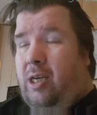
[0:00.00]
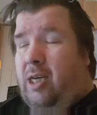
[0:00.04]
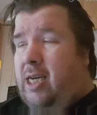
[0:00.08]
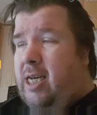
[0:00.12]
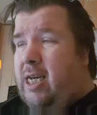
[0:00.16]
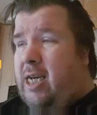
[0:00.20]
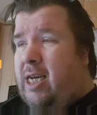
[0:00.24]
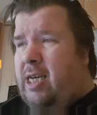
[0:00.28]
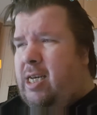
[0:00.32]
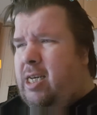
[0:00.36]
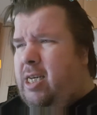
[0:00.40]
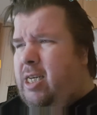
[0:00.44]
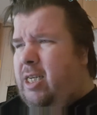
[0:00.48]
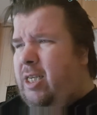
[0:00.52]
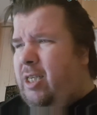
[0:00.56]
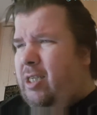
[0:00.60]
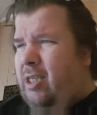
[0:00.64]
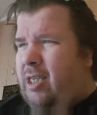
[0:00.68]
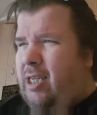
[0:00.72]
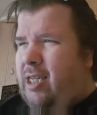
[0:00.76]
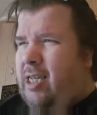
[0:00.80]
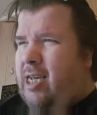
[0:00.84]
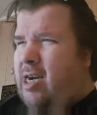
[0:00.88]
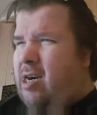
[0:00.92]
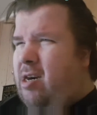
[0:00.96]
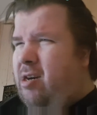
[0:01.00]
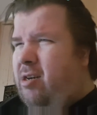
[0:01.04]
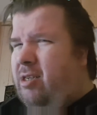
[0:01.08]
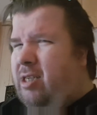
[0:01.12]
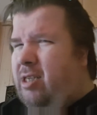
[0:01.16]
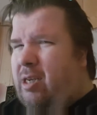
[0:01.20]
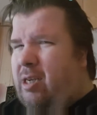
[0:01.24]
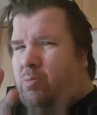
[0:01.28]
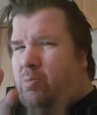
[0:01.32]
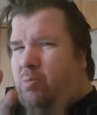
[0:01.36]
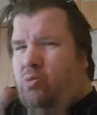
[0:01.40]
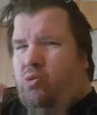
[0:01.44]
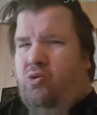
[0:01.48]
Is there
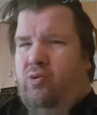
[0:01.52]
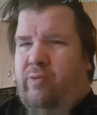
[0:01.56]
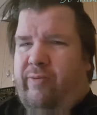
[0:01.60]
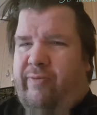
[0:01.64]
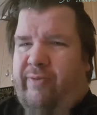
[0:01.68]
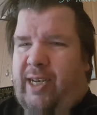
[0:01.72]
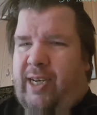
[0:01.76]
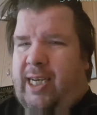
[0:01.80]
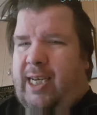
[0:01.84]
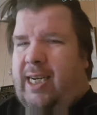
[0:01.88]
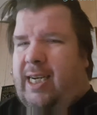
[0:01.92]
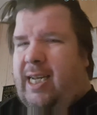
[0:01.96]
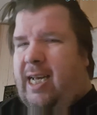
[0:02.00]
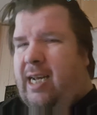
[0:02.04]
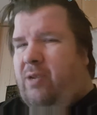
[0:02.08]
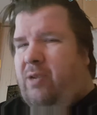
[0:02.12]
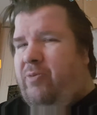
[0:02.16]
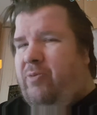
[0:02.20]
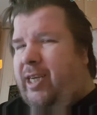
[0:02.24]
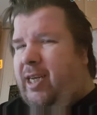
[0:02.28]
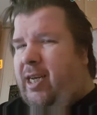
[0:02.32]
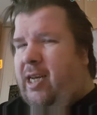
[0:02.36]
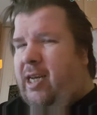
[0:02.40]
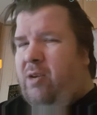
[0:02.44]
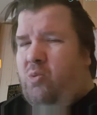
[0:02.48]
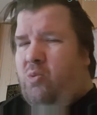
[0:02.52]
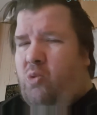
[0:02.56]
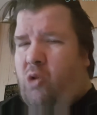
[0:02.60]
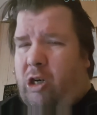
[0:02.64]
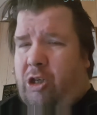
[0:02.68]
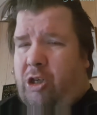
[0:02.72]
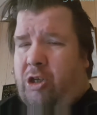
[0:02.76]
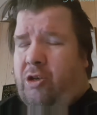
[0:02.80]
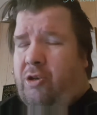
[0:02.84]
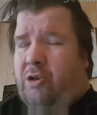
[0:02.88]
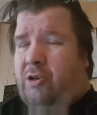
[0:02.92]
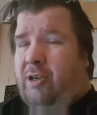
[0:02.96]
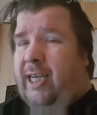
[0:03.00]
some movie that we can
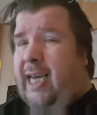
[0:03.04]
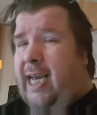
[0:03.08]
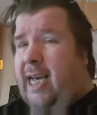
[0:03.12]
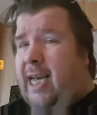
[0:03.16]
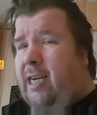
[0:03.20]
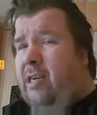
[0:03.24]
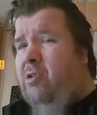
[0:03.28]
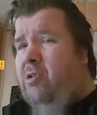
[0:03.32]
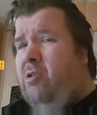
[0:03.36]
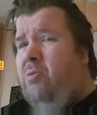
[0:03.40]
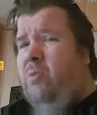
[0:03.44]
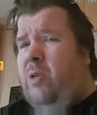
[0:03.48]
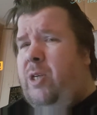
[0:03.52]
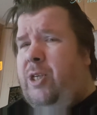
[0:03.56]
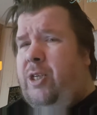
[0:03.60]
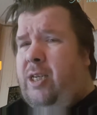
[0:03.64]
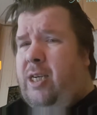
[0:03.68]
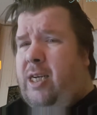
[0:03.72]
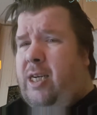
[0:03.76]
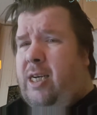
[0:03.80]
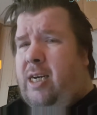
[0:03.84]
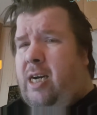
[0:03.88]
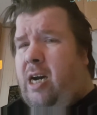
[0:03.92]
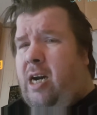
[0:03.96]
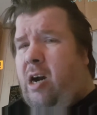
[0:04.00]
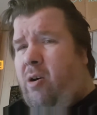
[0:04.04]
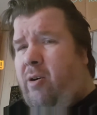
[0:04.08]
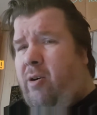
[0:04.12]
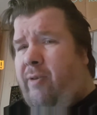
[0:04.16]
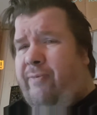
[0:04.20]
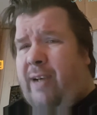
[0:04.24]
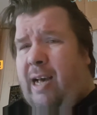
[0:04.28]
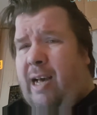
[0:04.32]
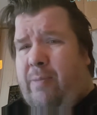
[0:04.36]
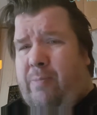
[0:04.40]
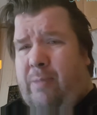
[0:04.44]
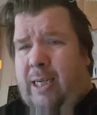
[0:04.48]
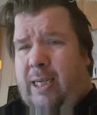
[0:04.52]
watch together with our
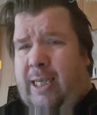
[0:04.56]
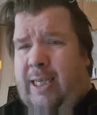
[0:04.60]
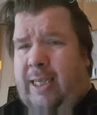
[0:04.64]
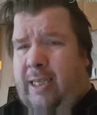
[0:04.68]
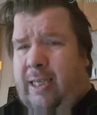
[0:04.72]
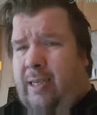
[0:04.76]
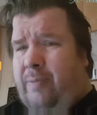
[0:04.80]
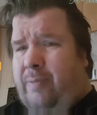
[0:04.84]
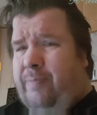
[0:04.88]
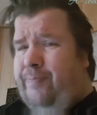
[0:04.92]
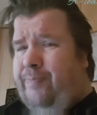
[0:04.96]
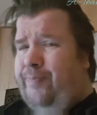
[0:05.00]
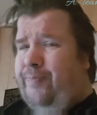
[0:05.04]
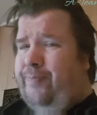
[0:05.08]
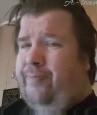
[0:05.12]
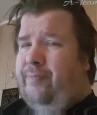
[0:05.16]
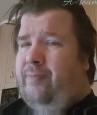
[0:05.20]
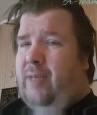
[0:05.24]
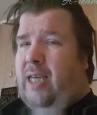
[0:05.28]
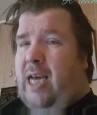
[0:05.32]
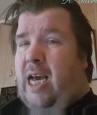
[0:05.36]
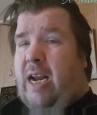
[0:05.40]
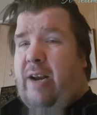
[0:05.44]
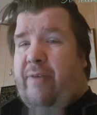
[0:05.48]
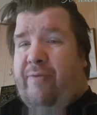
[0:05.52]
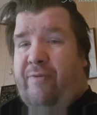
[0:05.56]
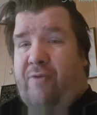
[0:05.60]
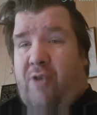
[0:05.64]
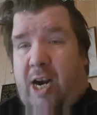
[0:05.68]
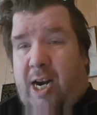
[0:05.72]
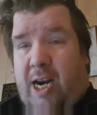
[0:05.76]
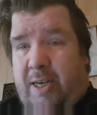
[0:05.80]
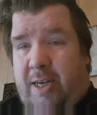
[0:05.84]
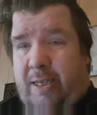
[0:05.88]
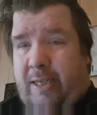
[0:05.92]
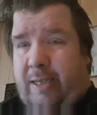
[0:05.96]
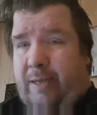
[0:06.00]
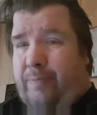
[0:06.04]
families and
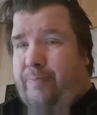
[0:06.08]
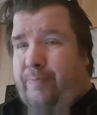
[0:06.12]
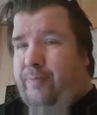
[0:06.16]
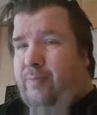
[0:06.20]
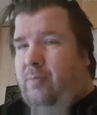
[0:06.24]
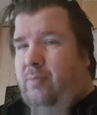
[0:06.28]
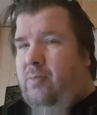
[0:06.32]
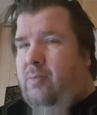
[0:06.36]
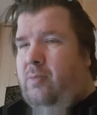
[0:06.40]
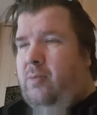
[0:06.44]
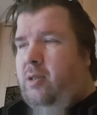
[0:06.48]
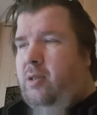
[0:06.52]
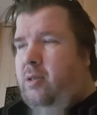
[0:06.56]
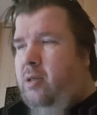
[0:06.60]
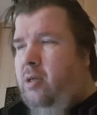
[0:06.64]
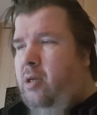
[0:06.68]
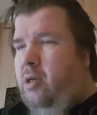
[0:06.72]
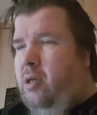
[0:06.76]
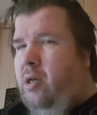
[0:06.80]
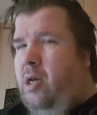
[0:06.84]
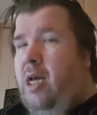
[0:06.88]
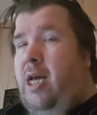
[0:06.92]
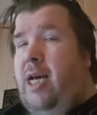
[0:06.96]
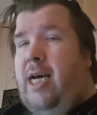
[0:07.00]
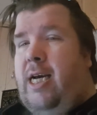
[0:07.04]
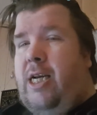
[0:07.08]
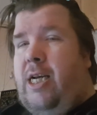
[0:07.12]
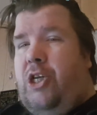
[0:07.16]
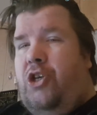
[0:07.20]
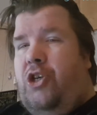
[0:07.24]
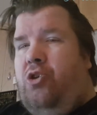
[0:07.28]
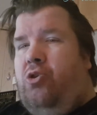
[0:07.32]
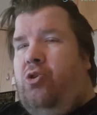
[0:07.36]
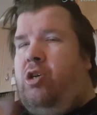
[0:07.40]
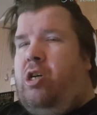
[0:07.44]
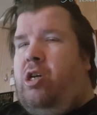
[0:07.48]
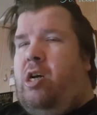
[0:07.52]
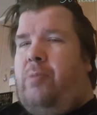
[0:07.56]
friends? And
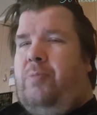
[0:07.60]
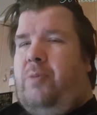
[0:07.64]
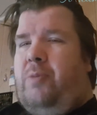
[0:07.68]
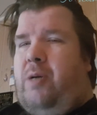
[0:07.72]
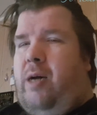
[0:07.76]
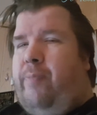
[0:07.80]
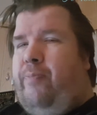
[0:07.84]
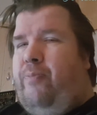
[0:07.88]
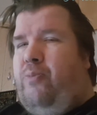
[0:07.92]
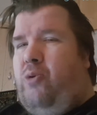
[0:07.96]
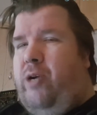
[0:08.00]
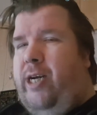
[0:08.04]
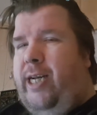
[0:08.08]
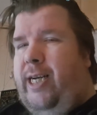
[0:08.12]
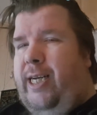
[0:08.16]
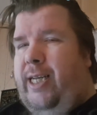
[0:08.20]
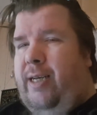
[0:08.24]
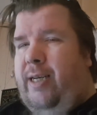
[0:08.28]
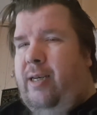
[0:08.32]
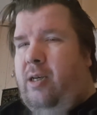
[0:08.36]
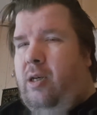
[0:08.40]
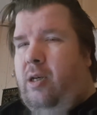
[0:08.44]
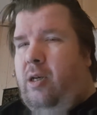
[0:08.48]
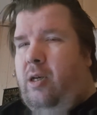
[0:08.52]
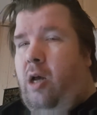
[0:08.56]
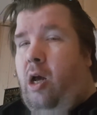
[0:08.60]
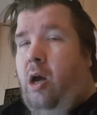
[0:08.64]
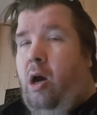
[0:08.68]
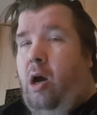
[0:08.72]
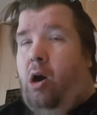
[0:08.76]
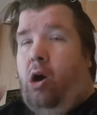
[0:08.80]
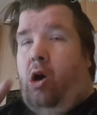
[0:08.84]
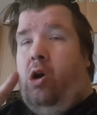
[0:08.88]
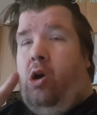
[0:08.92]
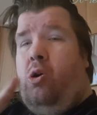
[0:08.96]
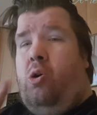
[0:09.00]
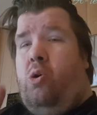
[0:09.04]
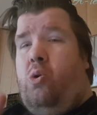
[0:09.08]
you come up with,
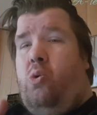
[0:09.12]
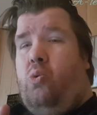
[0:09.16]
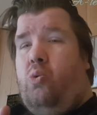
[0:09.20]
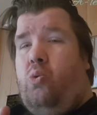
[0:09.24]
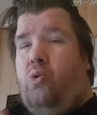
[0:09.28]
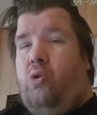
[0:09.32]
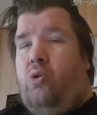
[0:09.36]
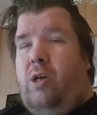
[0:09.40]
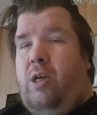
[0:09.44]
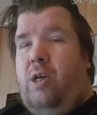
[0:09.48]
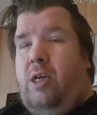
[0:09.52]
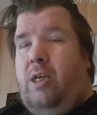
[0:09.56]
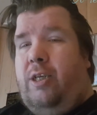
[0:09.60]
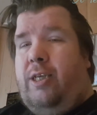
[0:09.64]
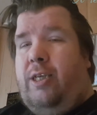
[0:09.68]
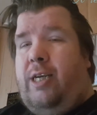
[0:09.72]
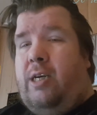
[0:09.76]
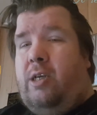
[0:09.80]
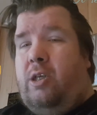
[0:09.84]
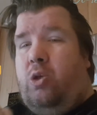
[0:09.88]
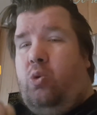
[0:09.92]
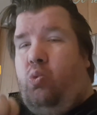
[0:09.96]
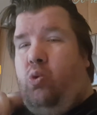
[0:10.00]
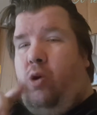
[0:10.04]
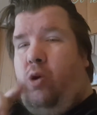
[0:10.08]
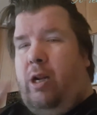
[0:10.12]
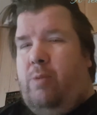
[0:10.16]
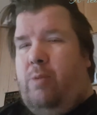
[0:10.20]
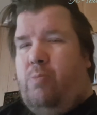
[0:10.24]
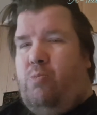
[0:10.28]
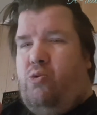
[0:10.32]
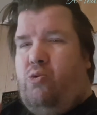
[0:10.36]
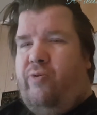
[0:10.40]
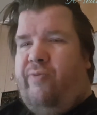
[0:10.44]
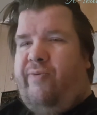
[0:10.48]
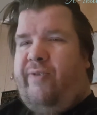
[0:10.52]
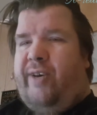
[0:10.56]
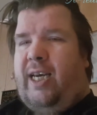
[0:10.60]
oh, there's one
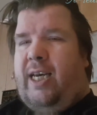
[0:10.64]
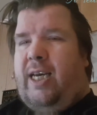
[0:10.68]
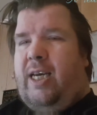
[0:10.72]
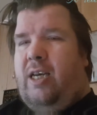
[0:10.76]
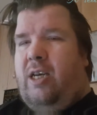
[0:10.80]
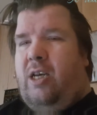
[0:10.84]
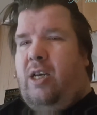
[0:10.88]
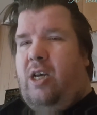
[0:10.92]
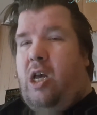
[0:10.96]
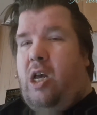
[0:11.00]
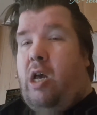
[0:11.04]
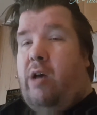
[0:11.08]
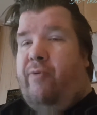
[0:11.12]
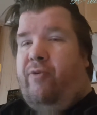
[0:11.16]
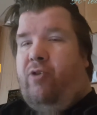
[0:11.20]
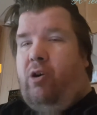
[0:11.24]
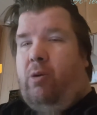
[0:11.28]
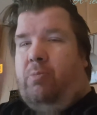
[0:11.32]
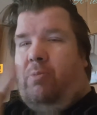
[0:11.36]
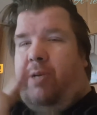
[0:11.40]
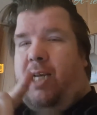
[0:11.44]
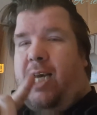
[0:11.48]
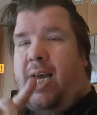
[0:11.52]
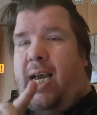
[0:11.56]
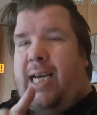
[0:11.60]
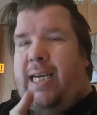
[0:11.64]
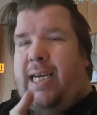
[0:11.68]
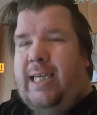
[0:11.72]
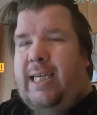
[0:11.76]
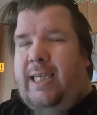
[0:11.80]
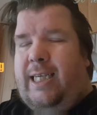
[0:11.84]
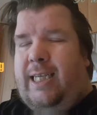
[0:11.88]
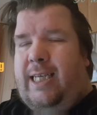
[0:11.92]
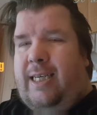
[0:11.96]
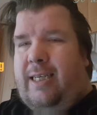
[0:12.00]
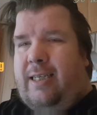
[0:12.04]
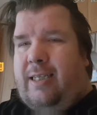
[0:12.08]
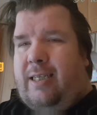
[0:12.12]
movie from the
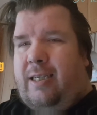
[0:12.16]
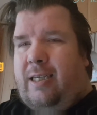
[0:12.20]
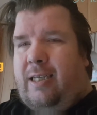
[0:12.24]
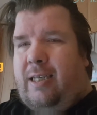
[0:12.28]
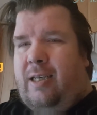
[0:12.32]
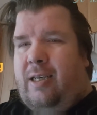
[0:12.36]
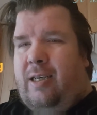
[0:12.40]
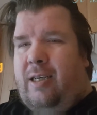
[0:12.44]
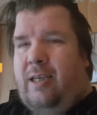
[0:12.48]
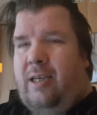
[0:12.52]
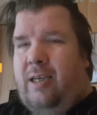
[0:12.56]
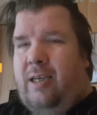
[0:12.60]
80s.